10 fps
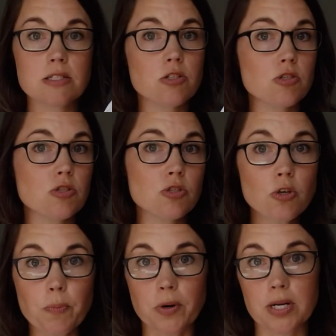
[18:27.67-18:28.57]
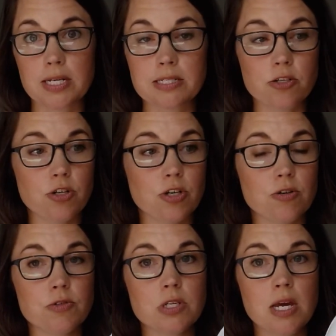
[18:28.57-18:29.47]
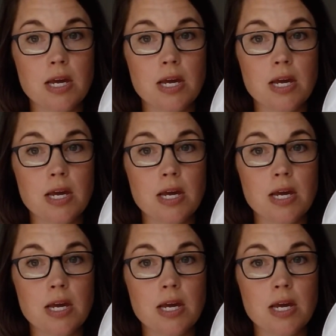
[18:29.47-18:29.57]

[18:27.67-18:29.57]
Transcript: It's super easy to use.